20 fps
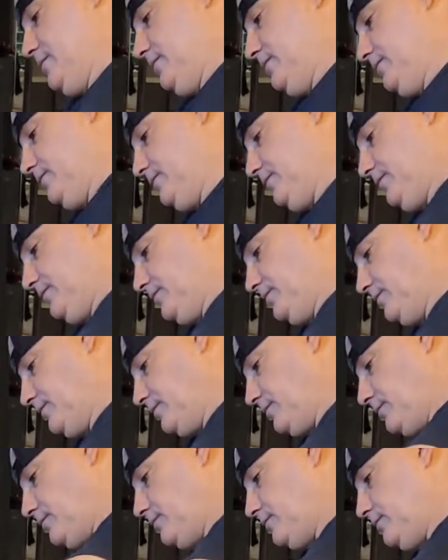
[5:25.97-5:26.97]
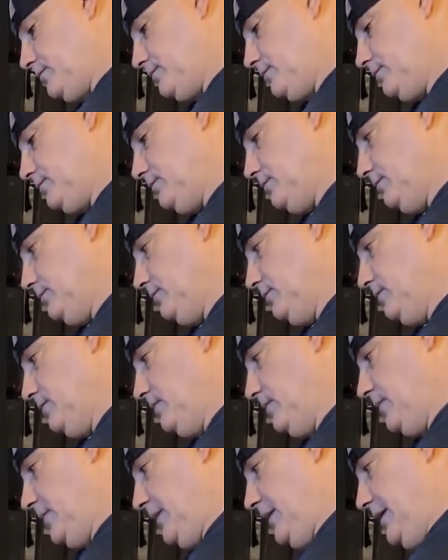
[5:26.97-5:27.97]
or four tablespoons.
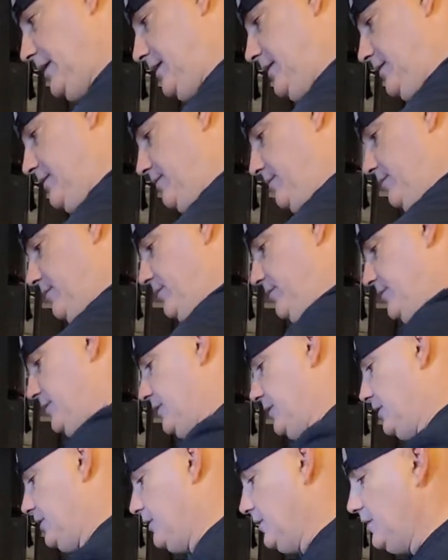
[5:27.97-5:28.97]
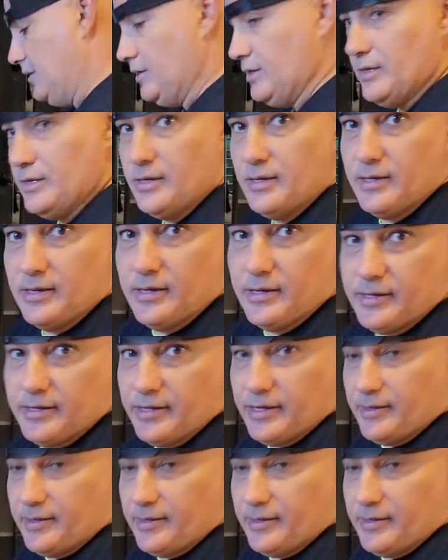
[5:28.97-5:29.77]
I'll add it up in a second, tell